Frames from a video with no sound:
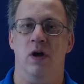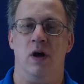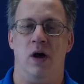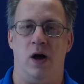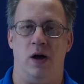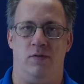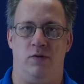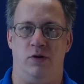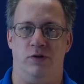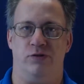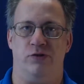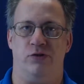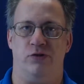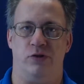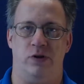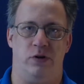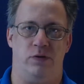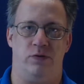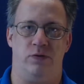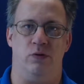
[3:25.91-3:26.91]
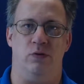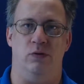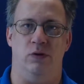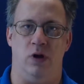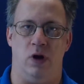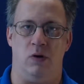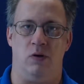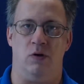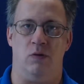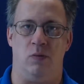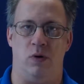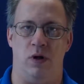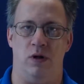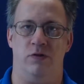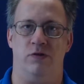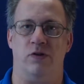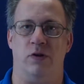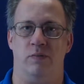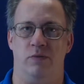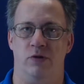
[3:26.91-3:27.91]
I've also seen a few lower ones.
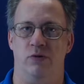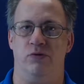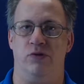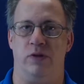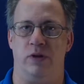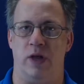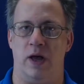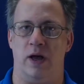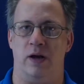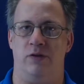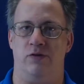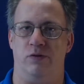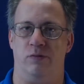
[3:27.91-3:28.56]
I'm using that as a